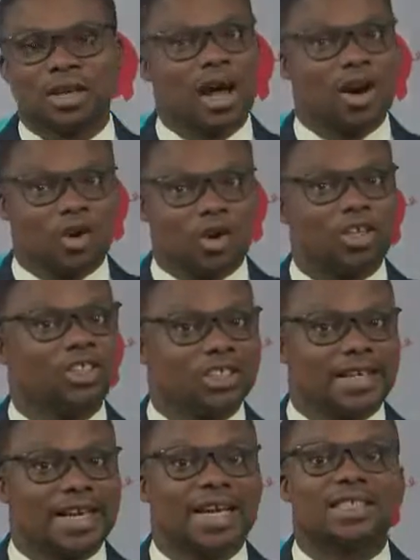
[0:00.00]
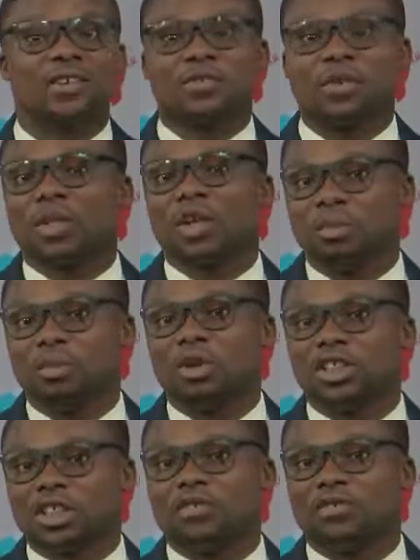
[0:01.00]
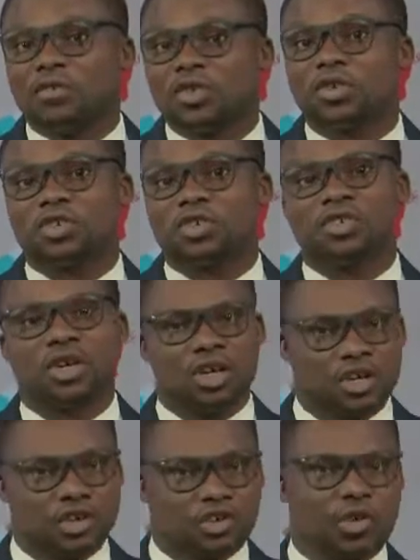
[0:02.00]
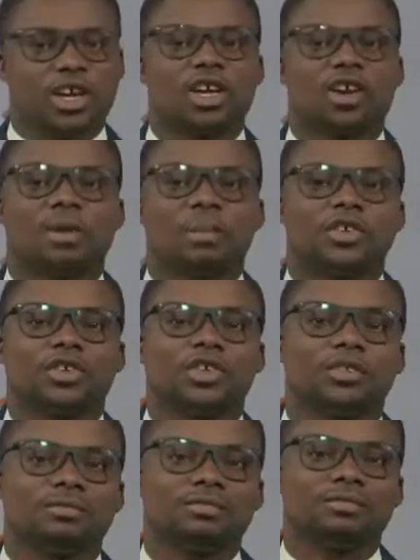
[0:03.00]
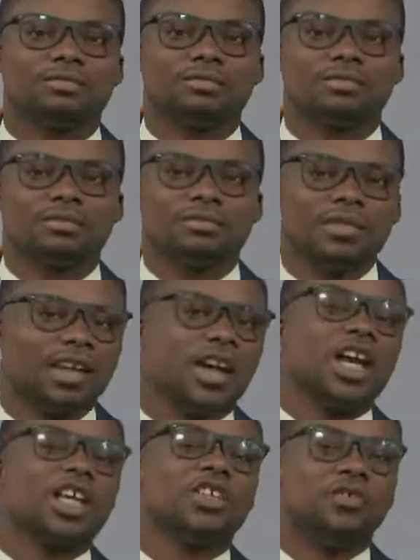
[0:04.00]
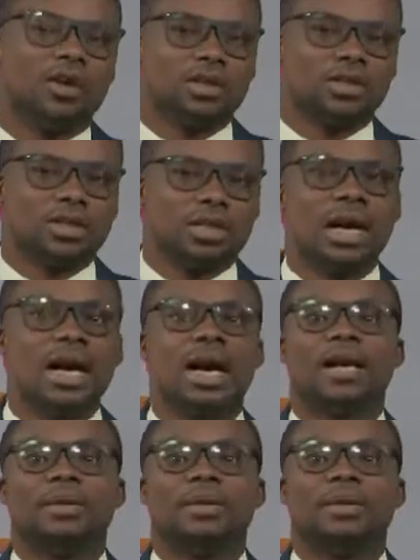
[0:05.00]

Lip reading: according to data from the Commodity Futures Trading Commission. Hedge funds had